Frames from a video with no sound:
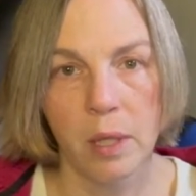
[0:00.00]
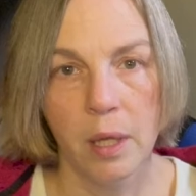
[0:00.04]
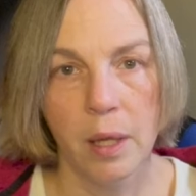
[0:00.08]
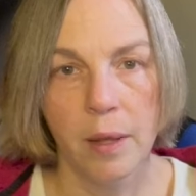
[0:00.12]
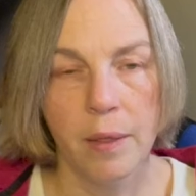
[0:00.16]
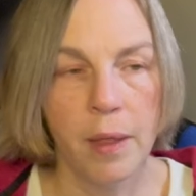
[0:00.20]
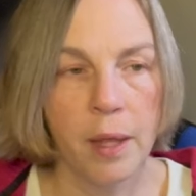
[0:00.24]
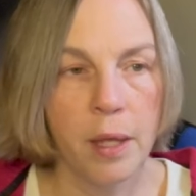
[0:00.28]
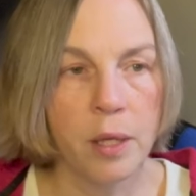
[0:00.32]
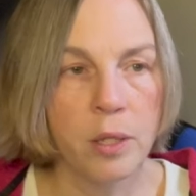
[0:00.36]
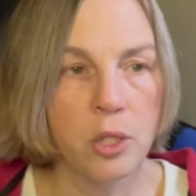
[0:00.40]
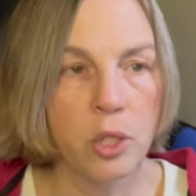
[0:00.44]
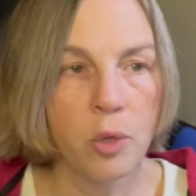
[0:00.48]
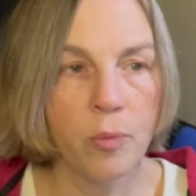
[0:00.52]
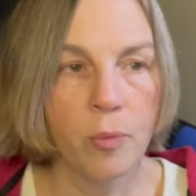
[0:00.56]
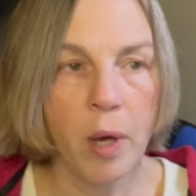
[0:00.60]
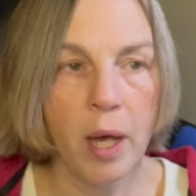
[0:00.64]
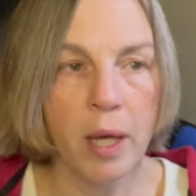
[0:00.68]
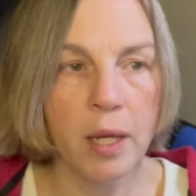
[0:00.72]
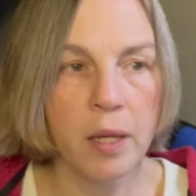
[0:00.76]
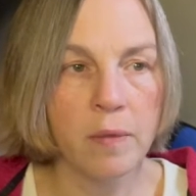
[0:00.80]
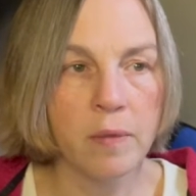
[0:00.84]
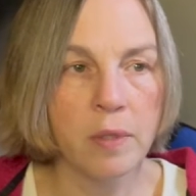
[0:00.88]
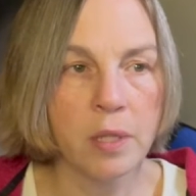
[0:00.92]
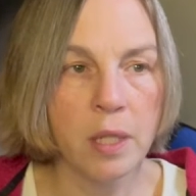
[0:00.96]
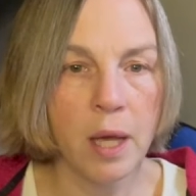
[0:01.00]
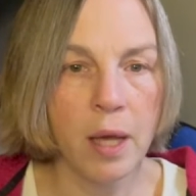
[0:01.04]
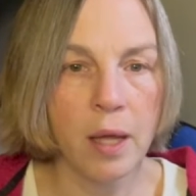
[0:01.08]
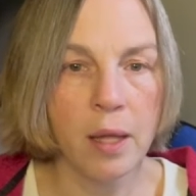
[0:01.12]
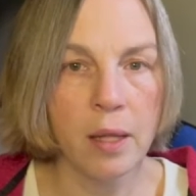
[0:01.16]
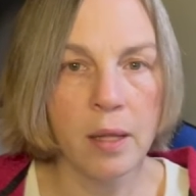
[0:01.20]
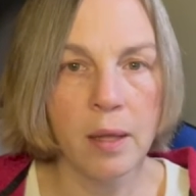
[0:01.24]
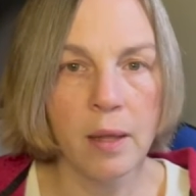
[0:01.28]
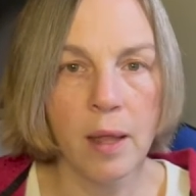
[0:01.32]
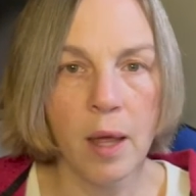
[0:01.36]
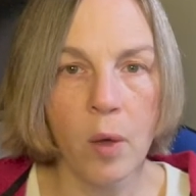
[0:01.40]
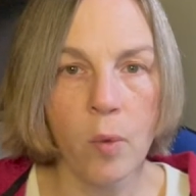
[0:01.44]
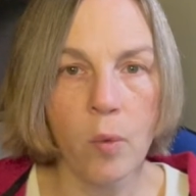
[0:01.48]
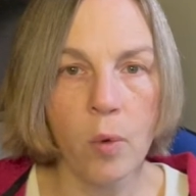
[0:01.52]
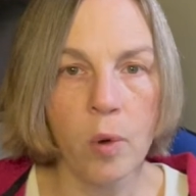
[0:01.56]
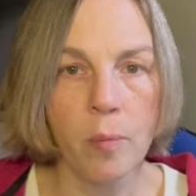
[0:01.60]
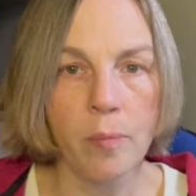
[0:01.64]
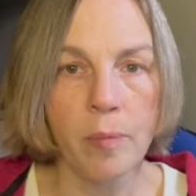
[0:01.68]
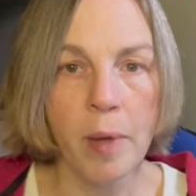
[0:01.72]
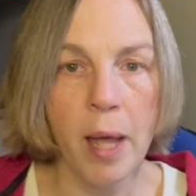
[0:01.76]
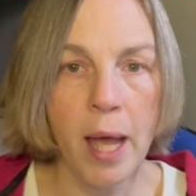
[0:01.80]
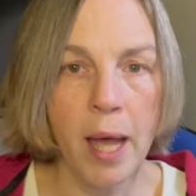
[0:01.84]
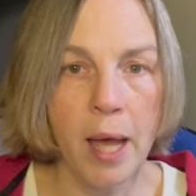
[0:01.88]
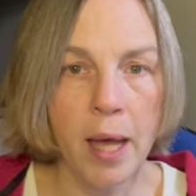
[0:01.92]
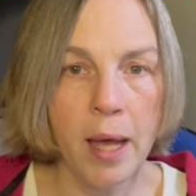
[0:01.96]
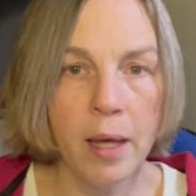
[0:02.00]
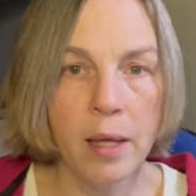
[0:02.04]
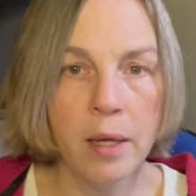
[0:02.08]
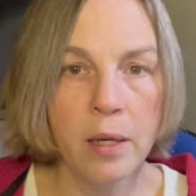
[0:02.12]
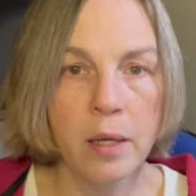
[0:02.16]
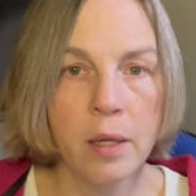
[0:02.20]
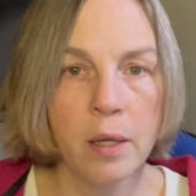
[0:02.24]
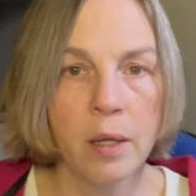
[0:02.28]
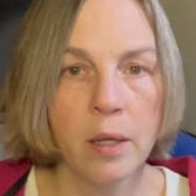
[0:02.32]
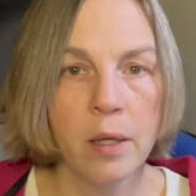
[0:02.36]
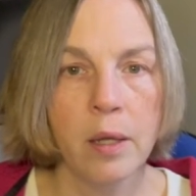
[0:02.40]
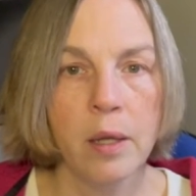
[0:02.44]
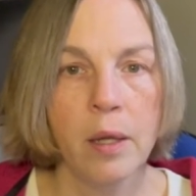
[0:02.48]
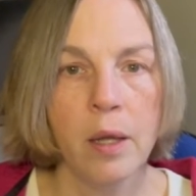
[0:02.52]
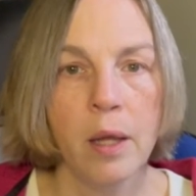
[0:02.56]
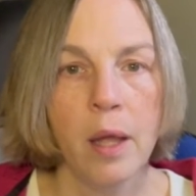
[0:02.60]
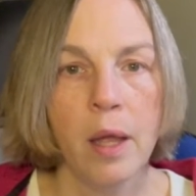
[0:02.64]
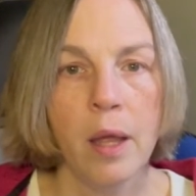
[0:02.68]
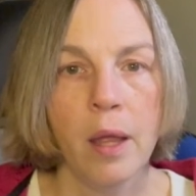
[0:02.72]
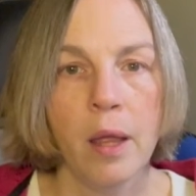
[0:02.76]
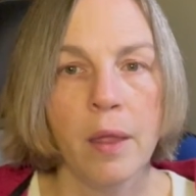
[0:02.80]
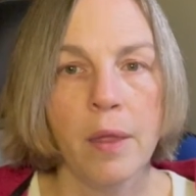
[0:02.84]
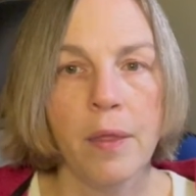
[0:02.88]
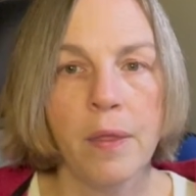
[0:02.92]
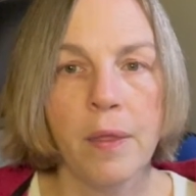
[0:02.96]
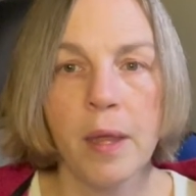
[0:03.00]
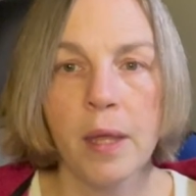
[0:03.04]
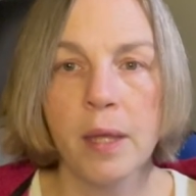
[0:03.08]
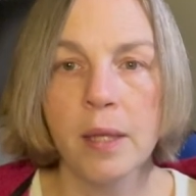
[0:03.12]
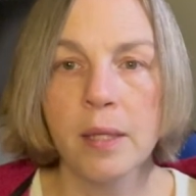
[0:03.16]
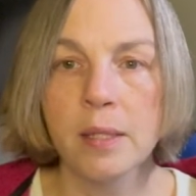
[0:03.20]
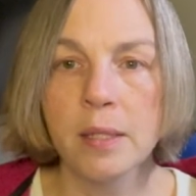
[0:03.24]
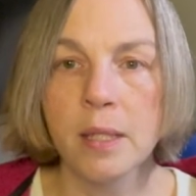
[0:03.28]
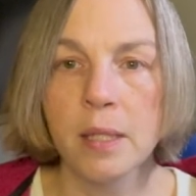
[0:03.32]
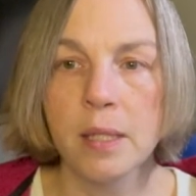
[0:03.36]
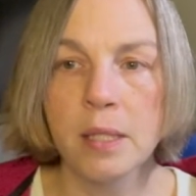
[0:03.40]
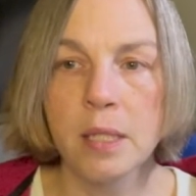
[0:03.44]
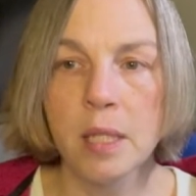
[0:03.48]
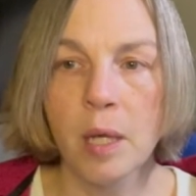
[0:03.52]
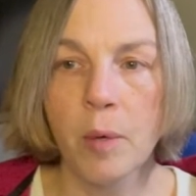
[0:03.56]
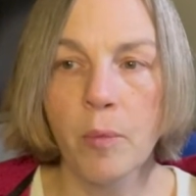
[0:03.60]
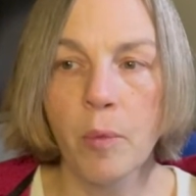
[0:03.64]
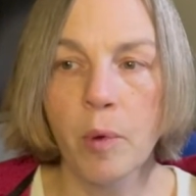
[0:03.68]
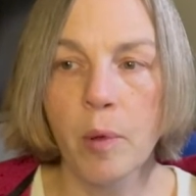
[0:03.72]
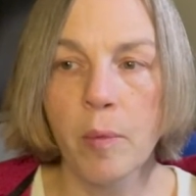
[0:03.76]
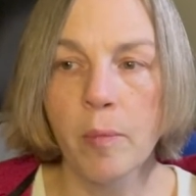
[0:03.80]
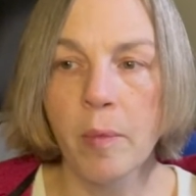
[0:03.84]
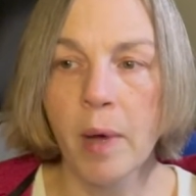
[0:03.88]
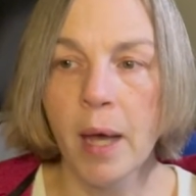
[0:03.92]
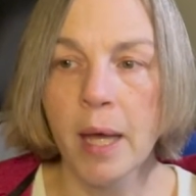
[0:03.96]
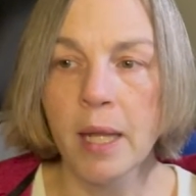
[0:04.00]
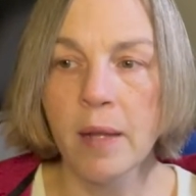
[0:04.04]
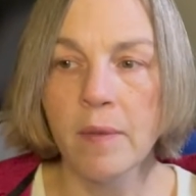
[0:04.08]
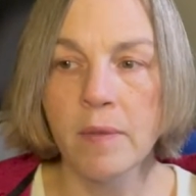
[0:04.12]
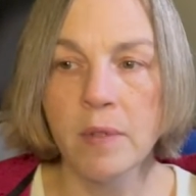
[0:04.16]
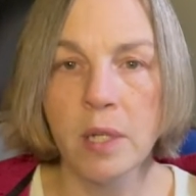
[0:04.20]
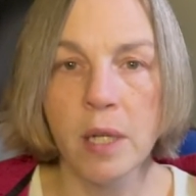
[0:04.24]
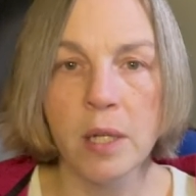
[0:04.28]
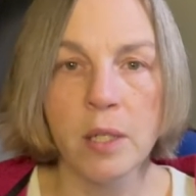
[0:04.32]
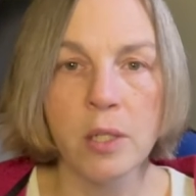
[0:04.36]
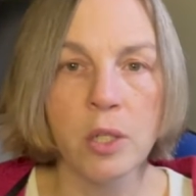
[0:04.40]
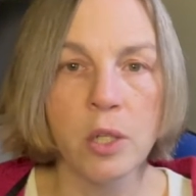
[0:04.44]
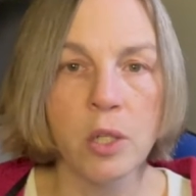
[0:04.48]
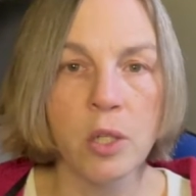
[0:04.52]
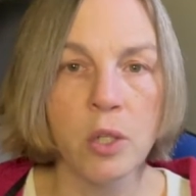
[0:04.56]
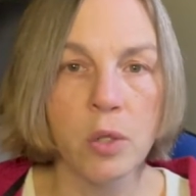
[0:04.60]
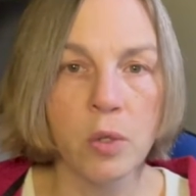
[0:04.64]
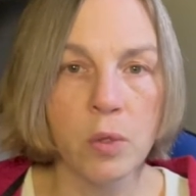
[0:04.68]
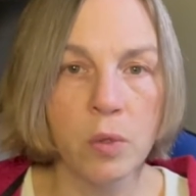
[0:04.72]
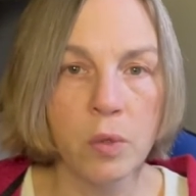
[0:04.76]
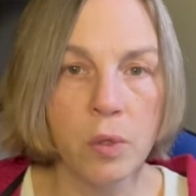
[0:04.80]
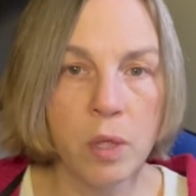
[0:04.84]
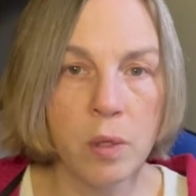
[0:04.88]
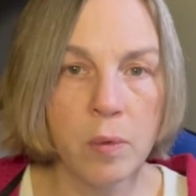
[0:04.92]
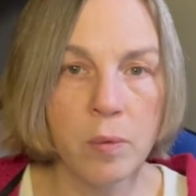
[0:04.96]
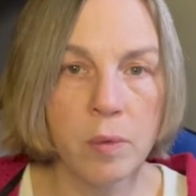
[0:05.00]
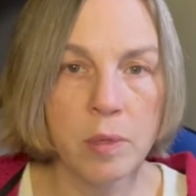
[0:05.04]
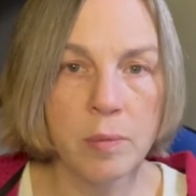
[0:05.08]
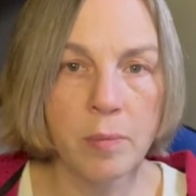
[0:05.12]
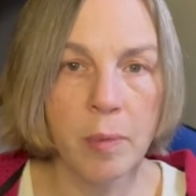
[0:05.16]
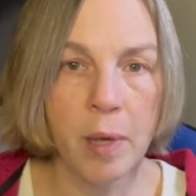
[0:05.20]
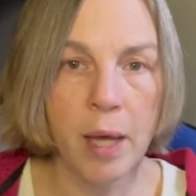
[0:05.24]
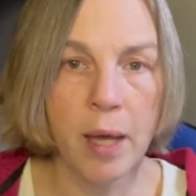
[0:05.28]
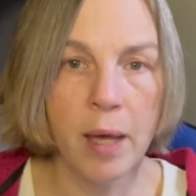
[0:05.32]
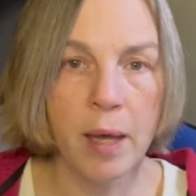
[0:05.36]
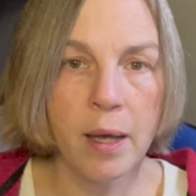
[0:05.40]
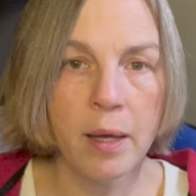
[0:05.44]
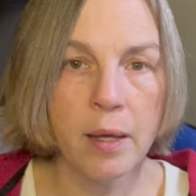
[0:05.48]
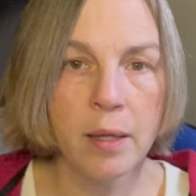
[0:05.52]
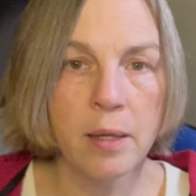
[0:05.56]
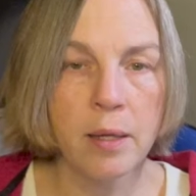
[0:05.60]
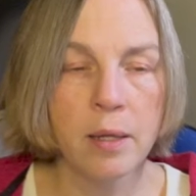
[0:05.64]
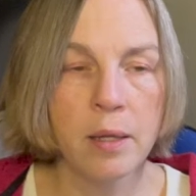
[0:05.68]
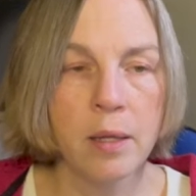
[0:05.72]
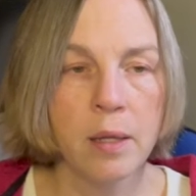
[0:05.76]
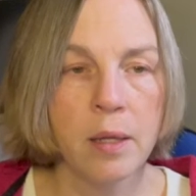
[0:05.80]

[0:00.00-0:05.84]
Things you might have done that were bad, things that someone might have done to you that was bad,